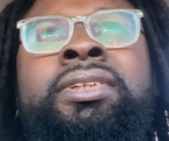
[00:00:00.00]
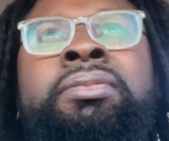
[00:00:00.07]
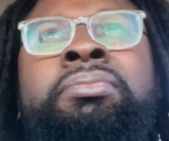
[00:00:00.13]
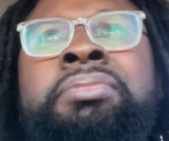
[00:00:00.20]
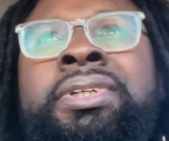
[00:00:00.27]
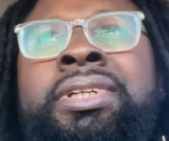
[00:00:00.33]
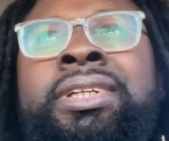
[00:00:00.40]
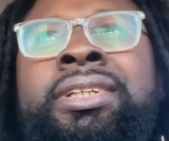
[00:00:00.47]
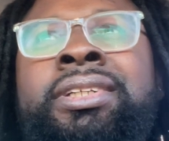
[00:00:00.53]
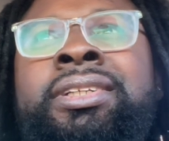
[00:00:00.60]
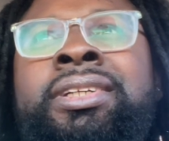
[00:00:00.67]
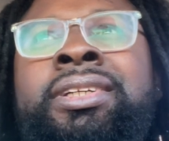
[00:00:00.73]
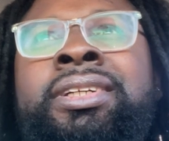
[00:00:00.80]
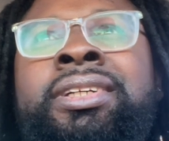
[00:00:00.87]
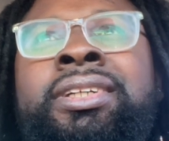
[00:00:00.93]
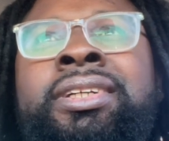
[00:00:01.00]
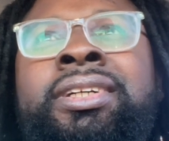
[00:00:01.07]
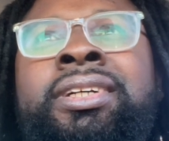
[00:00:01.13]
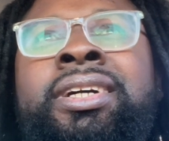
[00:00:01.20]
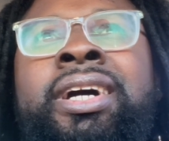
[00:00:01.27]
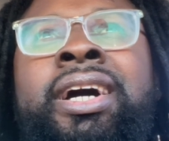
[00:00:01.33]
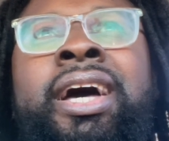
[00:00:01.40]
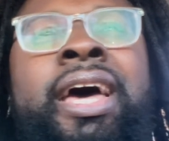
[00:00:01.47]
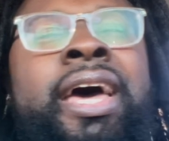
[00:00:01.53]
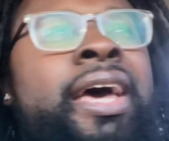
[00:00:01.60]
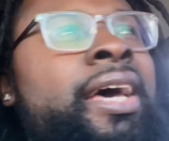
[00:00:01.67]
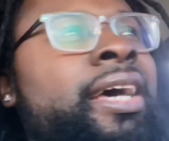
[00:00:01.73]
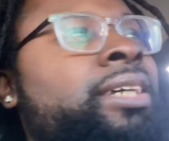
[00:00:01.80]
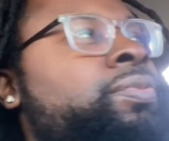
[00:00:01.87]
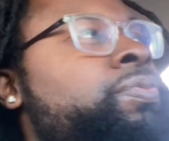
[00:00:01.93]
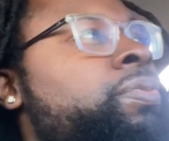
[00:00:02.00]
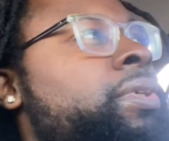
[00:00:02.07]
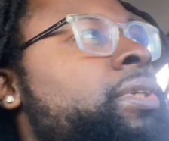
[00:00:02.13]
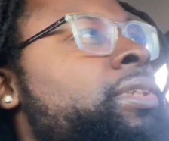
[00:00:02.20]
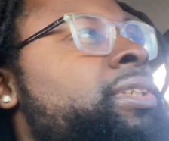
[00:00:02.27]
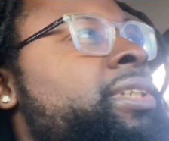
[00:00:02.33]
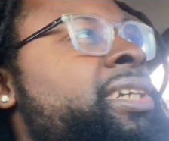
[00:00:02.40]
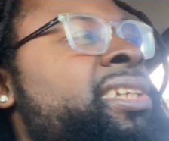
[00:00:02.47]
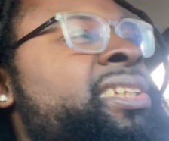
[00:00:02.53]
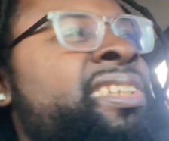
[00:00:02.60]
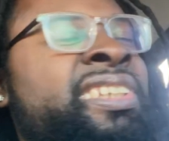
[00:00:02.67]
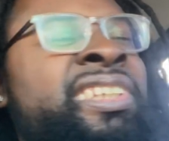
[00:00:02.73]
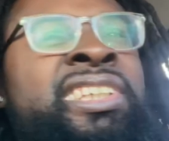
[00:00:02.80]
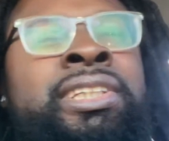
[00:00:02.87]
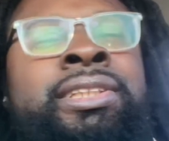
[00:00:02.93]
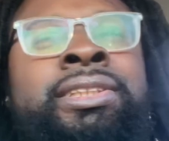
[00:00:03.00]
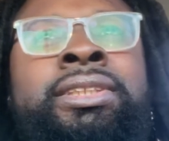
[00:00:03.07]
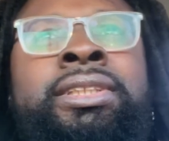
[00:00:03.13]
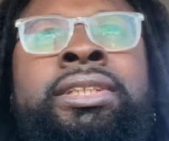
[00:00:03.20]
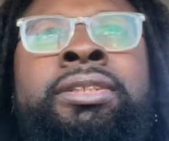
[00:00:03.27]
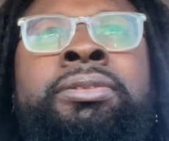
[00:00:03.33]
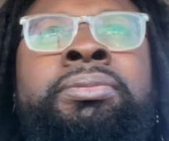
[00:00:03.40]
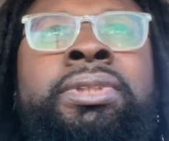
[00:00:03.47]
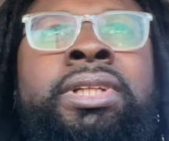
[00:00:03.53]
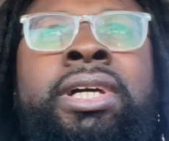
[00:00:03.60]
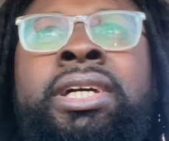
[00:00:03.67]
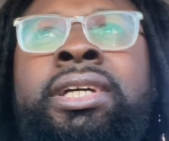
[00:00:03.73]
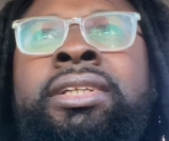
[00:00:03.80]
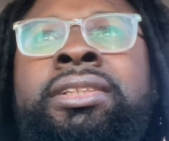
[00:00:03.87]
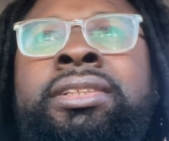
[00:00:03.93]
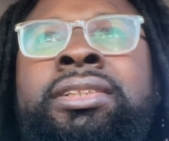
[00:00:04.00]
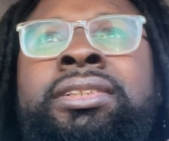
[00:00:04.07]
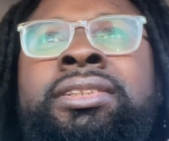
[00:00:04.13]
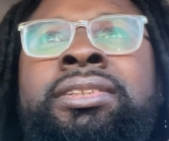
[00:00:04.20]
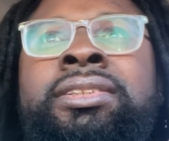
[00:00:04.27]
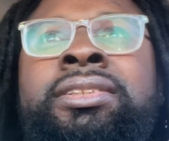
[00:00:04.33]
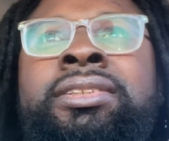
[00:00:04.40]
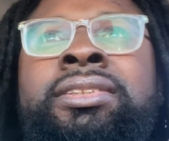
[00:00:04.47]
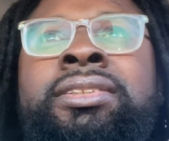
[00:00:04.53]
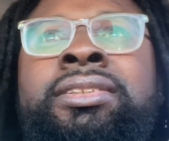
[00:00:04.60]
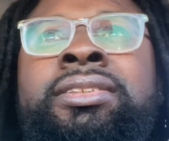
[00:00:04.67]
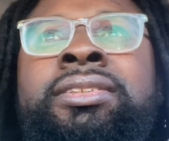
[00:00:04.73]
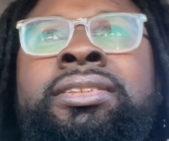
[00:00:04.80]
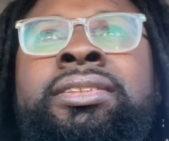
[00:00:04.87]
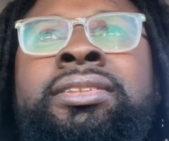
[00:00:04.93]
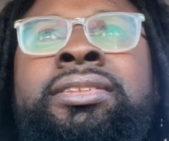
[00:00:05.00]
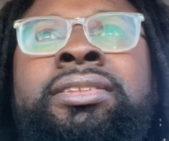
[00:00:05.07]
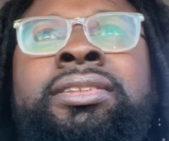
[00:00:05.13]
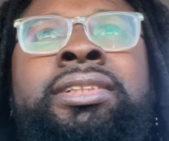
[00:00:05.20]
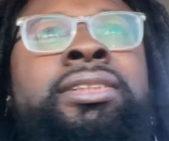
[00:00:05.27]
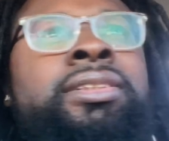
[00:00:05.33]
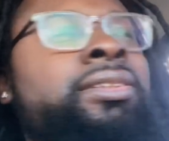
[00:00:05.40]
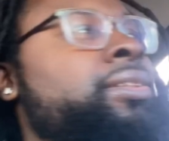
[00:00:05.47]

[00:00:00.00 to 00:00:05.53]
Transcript: But I asked for the jelly. It seems like this